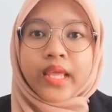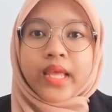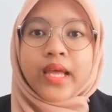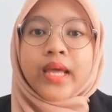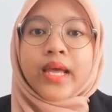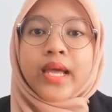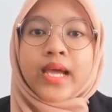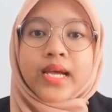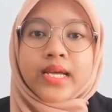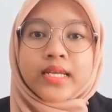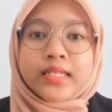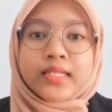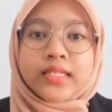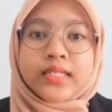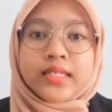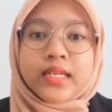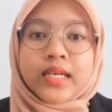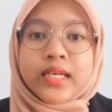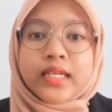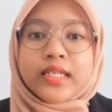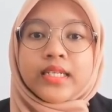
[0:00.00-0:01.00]

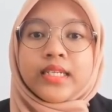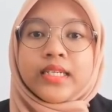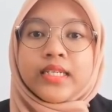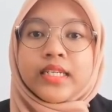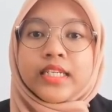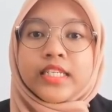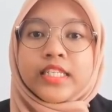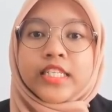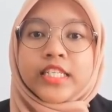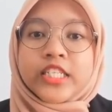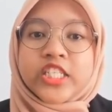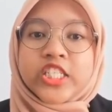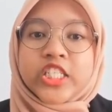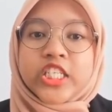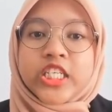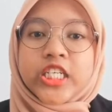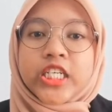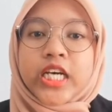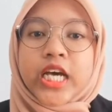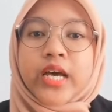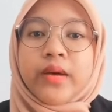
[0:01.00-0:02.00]
Hence, the
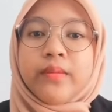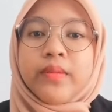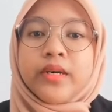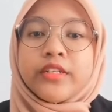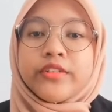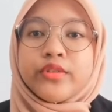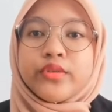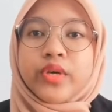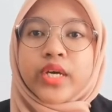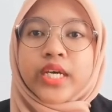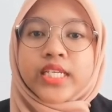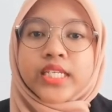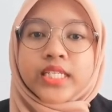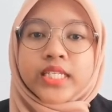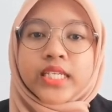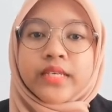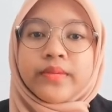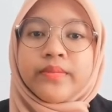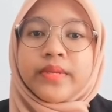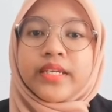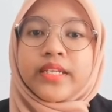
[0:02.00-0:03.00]
researcher able to
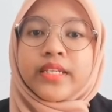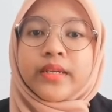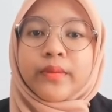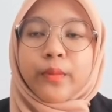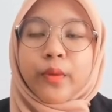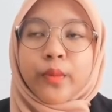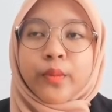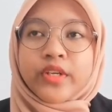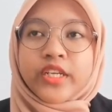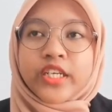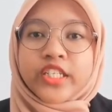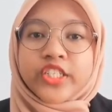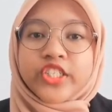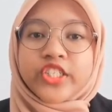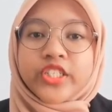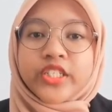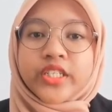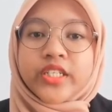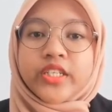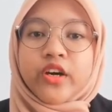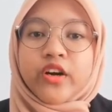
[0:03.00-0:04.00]
estimate the
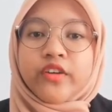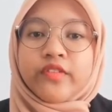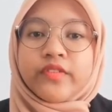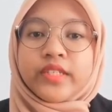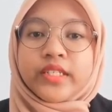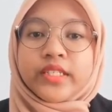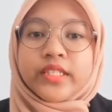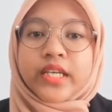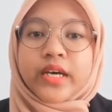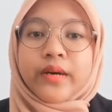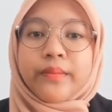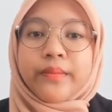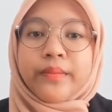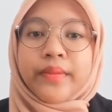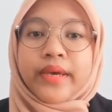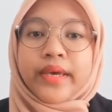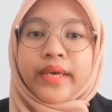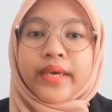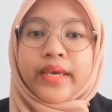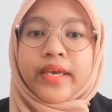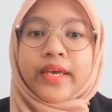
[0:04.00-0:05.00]
population of the
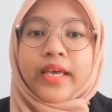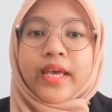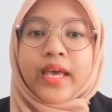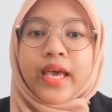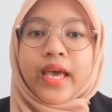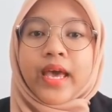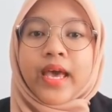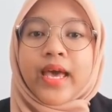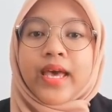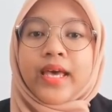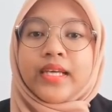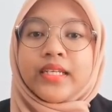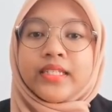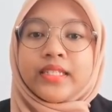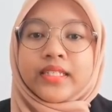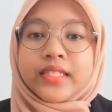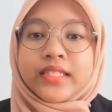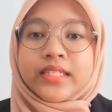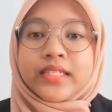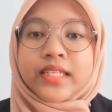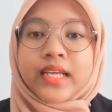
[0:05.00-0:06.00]
sambar at
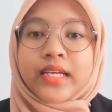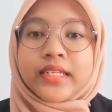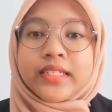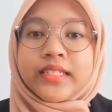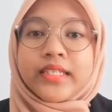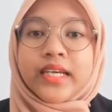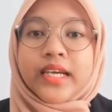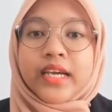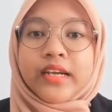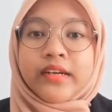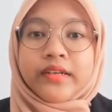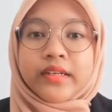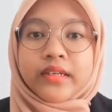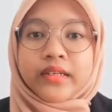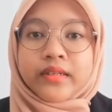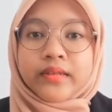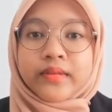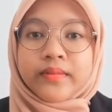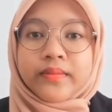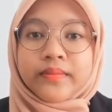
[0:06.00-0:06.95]
the study area.